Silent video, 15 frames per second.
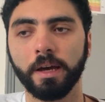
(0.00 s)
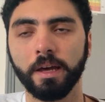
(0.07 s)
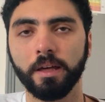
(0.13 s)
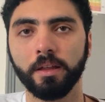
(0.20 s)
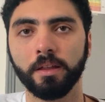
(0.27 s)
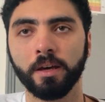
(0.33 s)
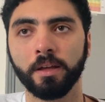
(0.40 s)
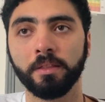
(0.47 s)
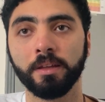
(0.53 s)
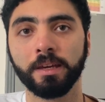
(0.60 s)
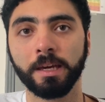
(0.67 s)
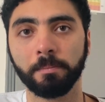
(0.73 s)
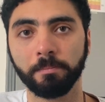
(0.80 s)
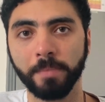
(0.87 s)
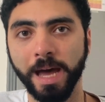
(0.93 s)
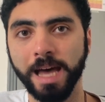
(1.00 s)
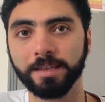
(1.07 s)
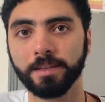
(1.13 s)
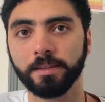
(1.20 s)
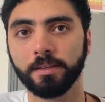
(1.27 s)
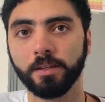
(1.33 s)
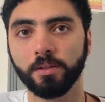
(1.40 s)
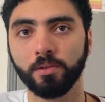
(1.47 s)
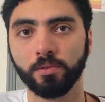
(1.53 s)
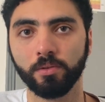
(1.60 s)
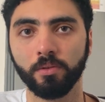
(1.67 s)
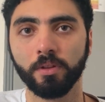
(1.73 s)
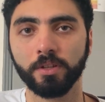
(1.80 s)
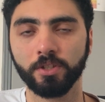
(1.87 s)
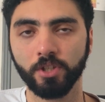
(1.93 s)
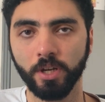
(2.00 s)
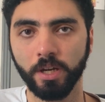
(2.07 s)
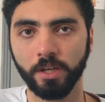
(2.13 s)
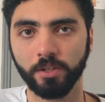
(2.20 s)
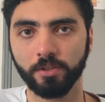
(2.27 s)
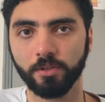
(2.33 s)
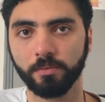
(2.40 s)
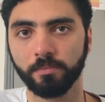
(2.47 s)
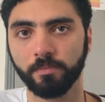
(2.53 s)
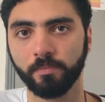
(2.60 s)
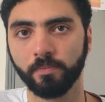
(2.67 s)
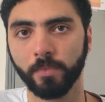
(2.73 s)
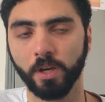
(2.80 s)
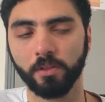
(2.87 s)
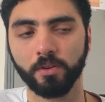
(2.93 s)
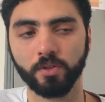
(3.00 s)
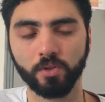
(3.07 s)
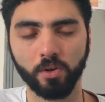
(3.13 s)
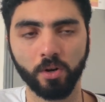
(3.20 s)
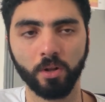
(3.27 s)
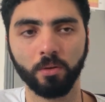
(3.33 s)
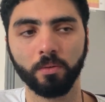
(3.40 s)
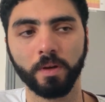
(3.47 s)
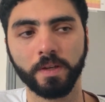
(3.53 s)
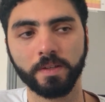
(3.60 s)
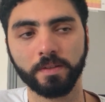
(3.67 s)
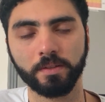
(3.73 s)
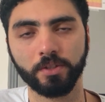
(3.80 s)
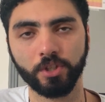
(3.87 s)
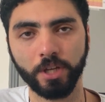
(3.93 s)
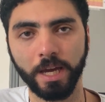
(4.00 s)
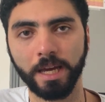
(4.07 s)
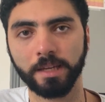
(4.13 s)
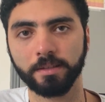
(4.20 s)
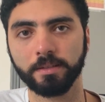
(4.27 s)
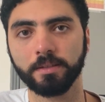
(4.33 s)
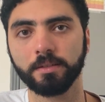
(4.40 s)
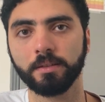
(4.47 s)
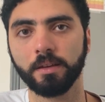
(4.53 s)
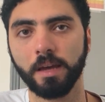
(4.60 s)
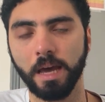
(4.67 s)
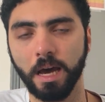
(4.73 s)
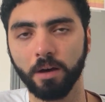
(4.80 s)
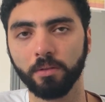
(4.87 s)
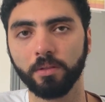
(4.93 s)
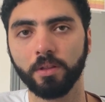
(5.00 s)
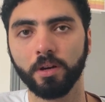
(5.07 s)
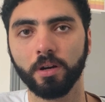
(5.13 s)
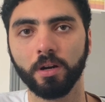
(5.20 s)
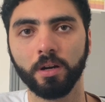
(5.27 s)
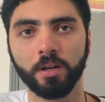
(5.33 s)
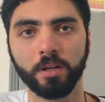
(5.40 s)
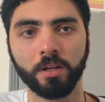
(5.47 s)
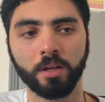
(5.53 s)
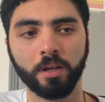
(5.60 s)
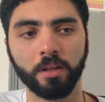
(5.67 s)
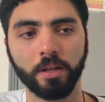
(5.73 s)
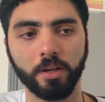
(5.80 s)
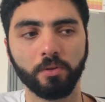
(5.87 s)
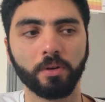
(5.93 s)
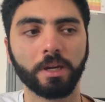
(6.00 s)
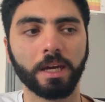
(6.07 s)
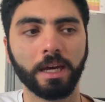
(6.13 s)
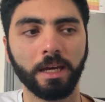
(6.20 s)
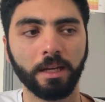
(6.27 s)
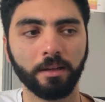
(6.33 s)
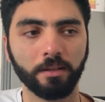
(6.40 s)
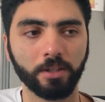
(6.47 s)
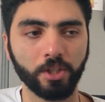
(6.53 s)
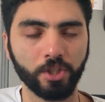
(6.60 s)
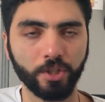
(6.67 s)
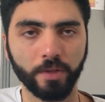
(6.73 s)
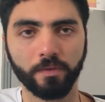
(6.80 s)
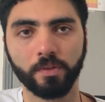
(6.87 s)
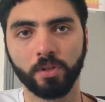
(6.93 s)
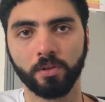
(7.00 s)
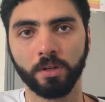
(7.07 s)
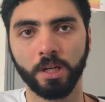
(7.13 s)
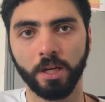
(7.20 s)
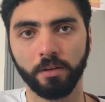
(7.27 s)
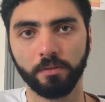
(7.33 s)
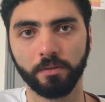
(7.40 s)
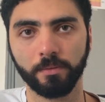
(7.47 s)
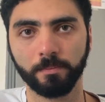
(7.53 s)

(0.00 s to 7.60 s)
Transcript: the capacity to do the change. Like, there's always chance out there that you can shift your life.